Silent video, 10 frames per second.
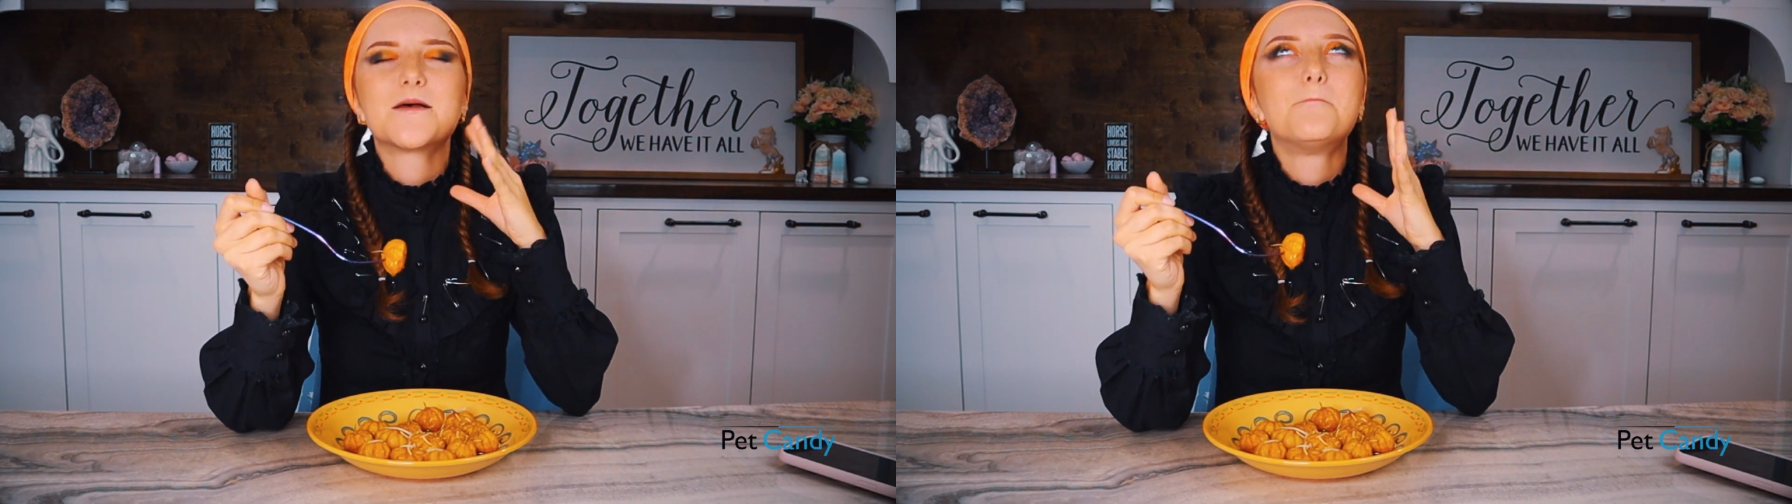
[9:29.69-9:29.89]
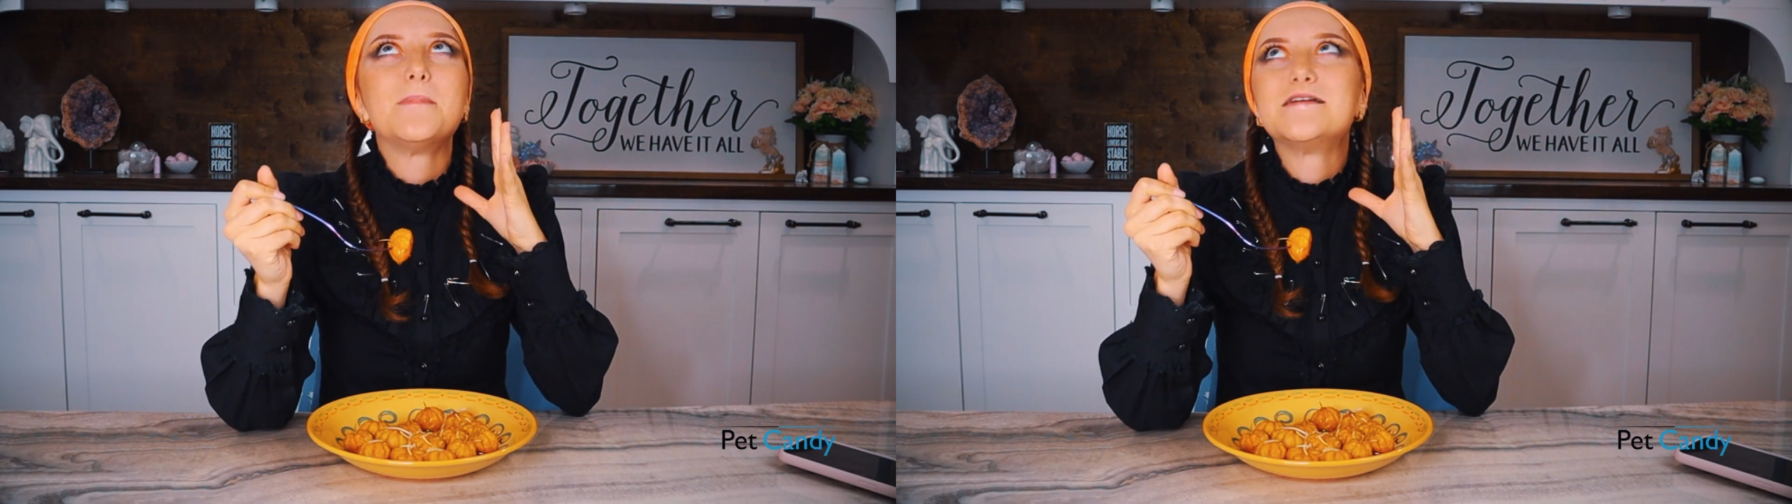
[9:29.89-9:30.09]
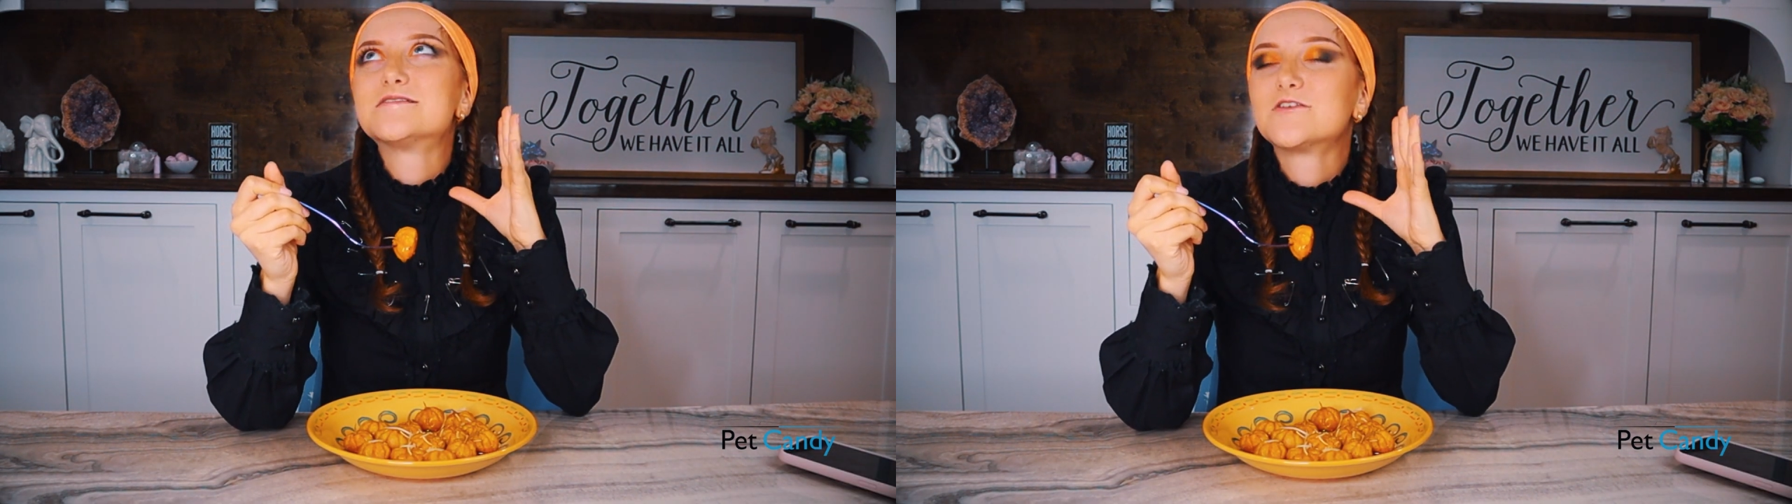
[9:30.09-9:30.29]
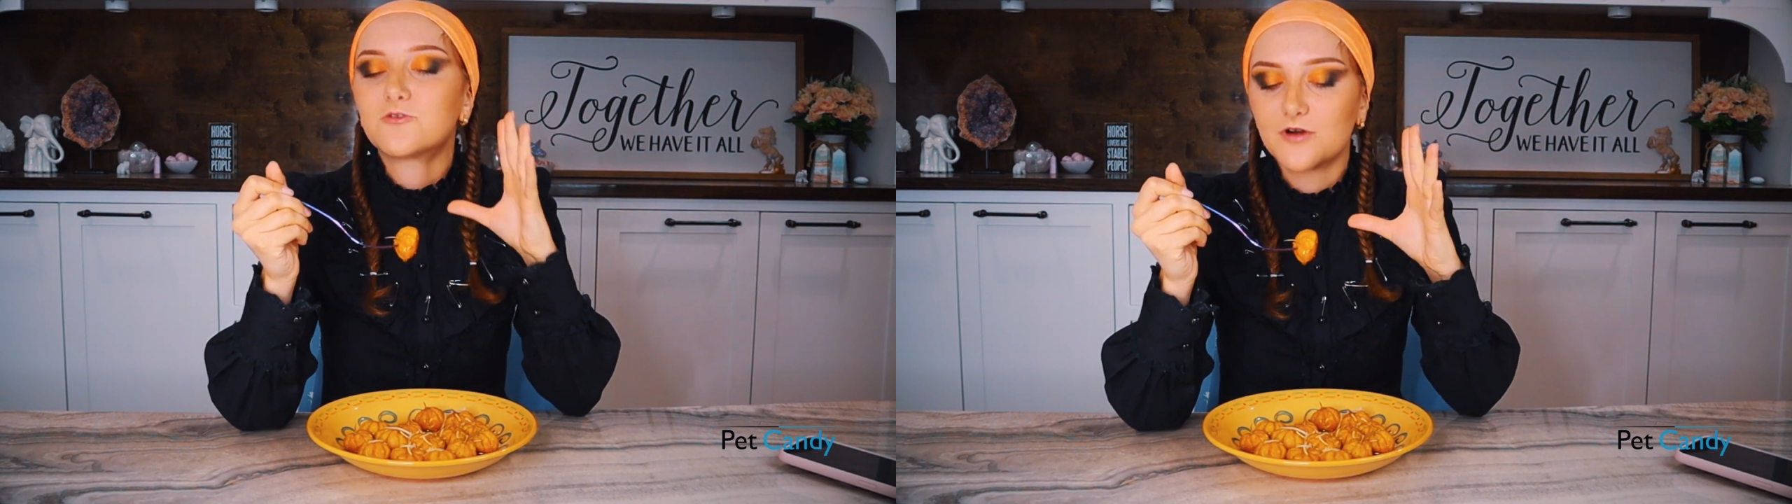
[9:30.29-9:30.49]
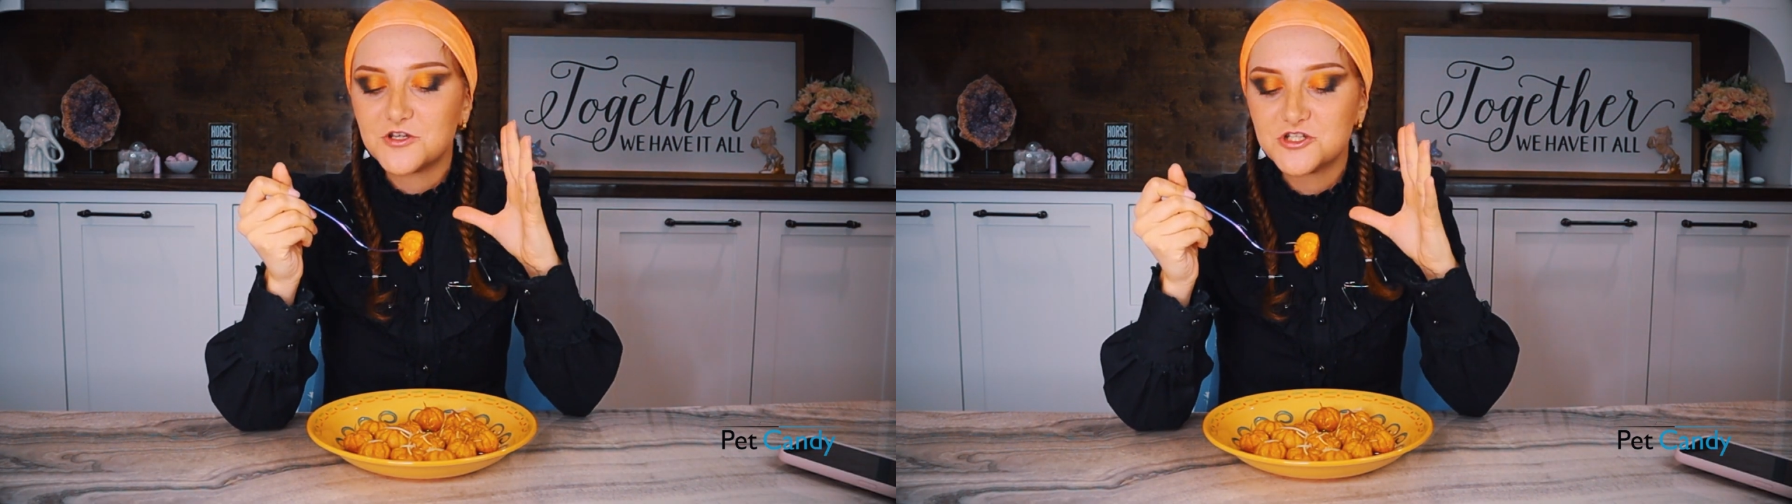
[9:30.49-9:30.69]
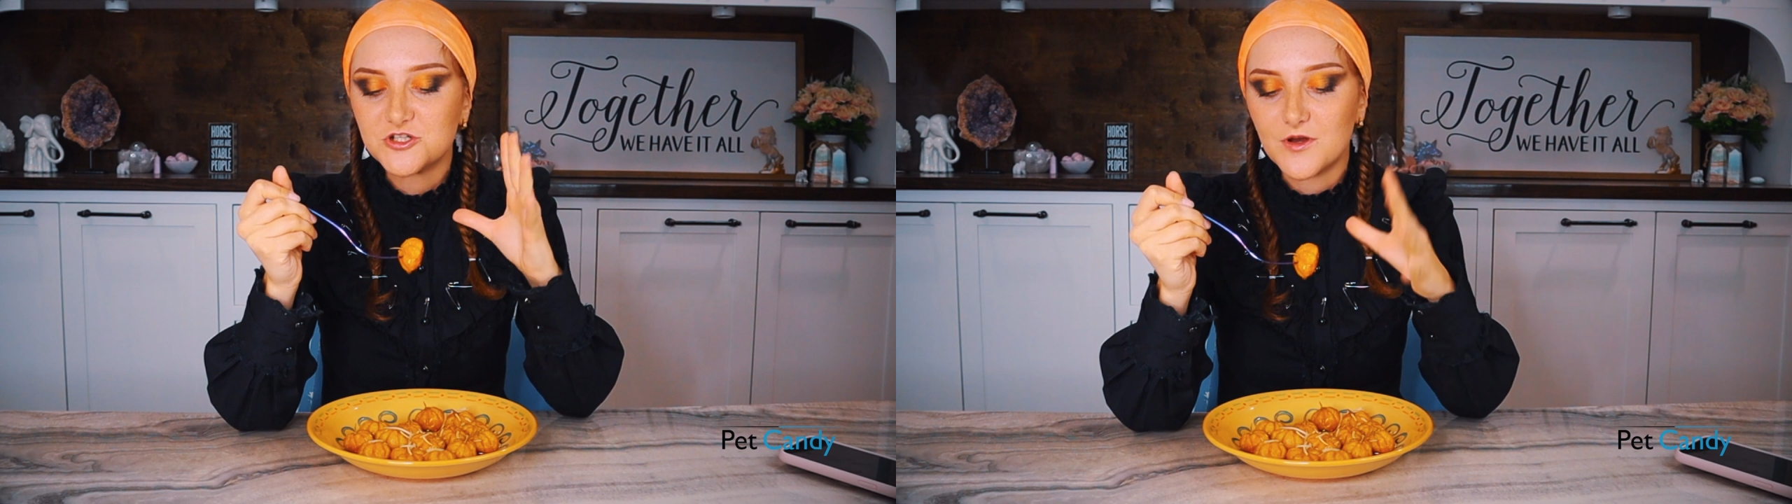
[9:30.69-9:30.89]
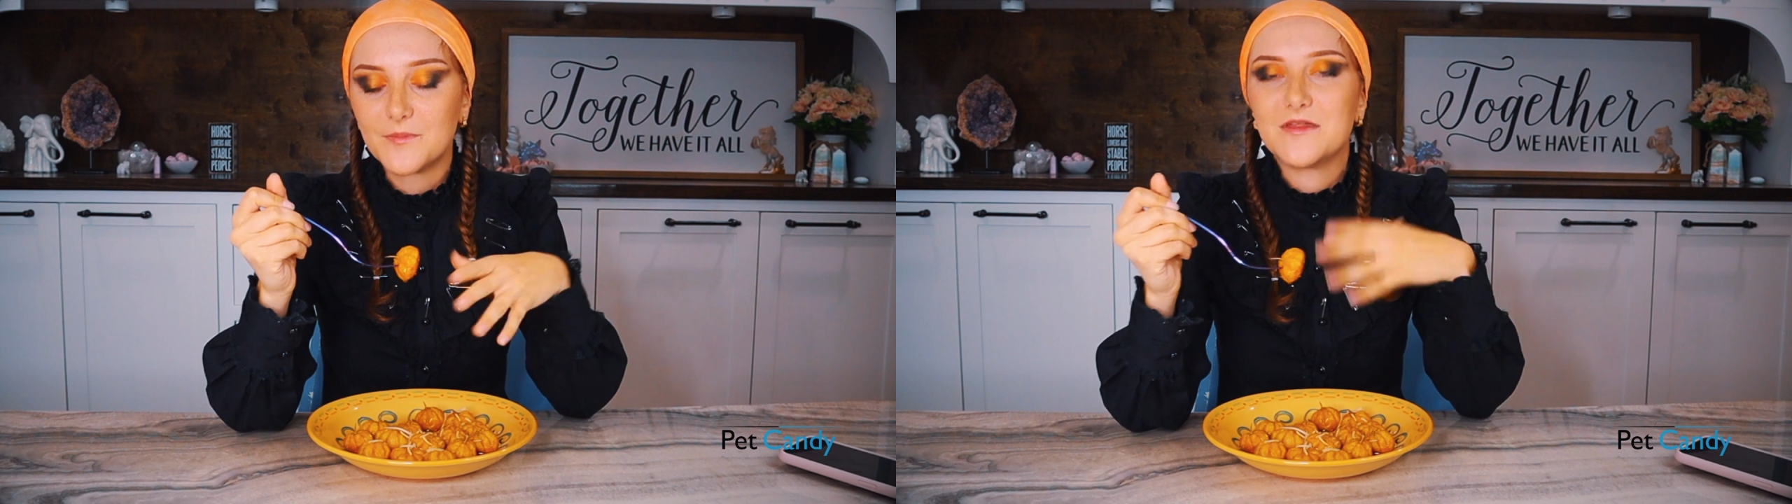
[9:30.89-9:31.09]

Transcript: amazing crunch to it.